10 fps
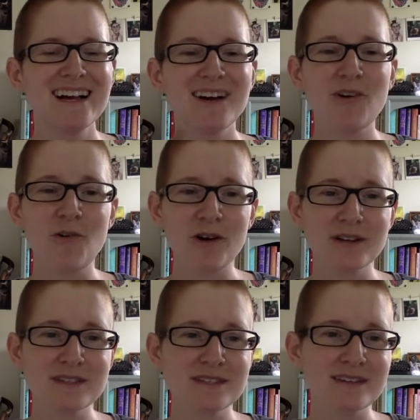
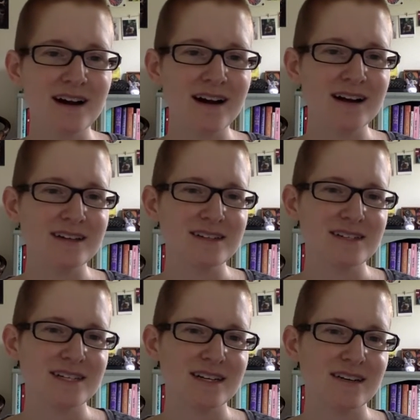
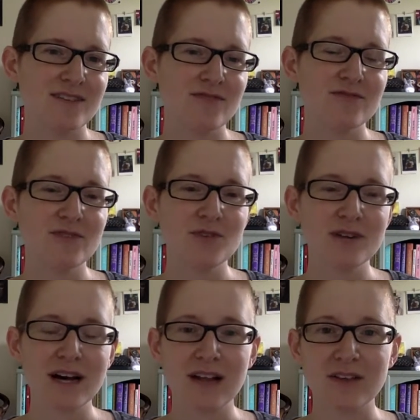Cornstarch, food
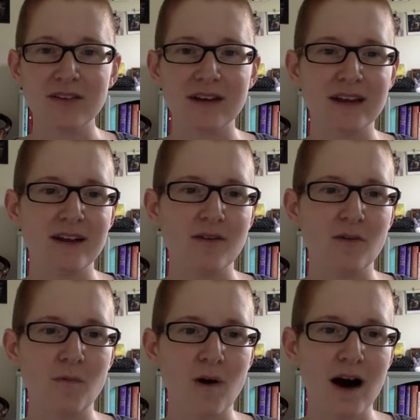coloring,
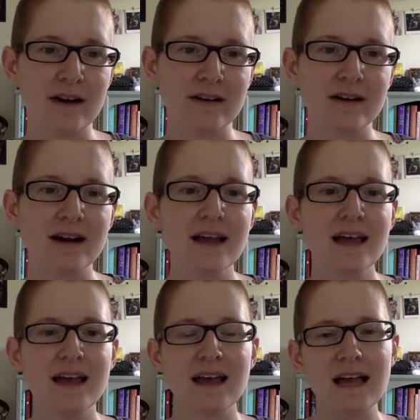water,
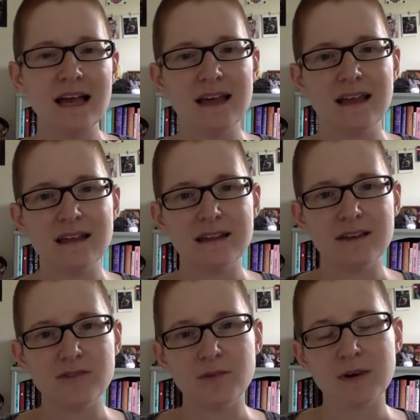and
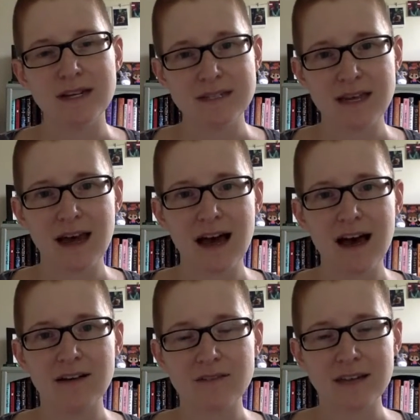if you want it to
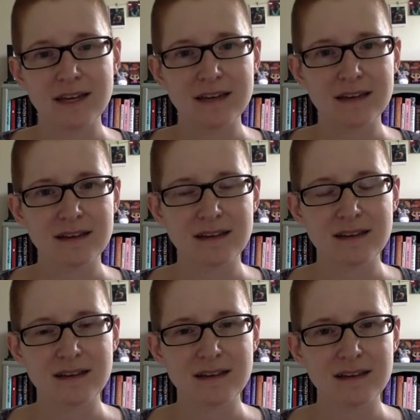have like,
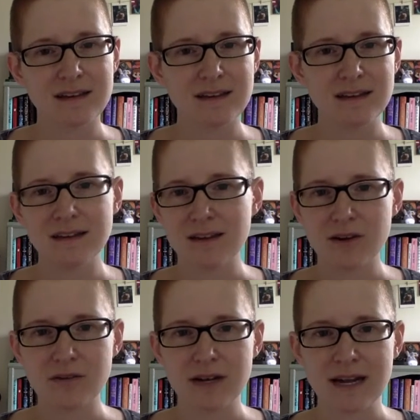
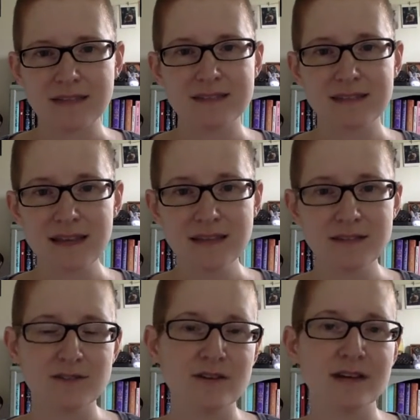a nice scent,
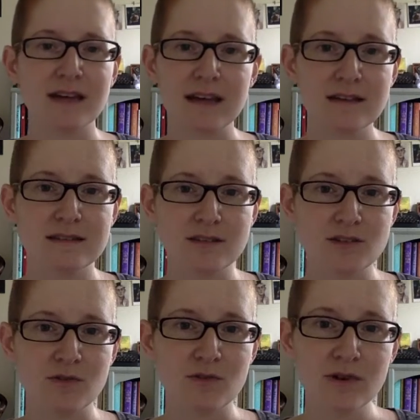you could get
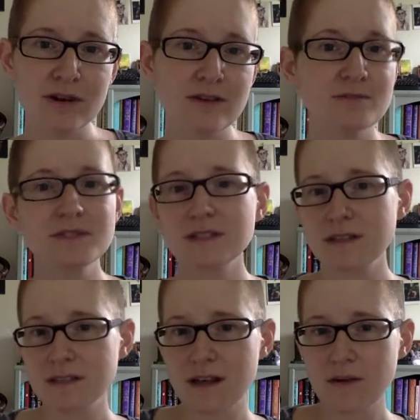essential oils, which they
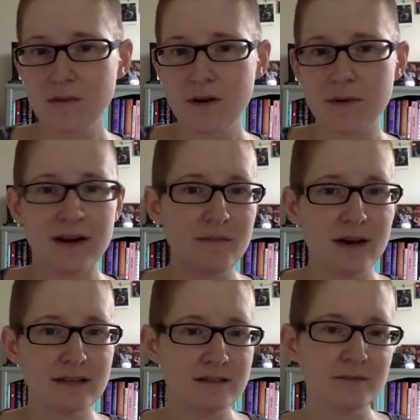sell at Walmart. I
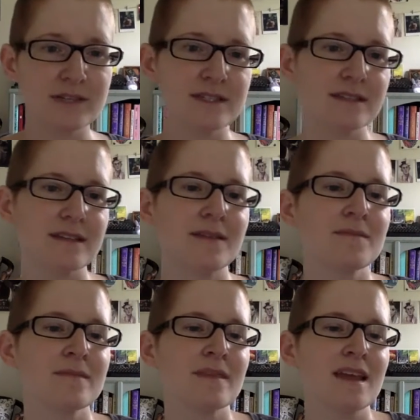bought some recently.
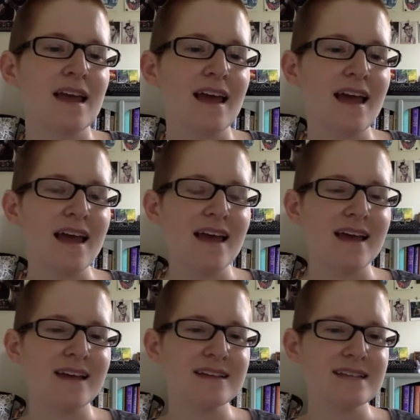
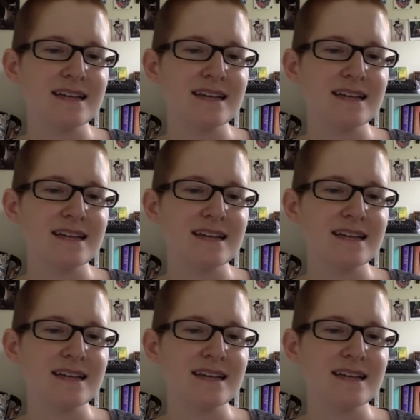And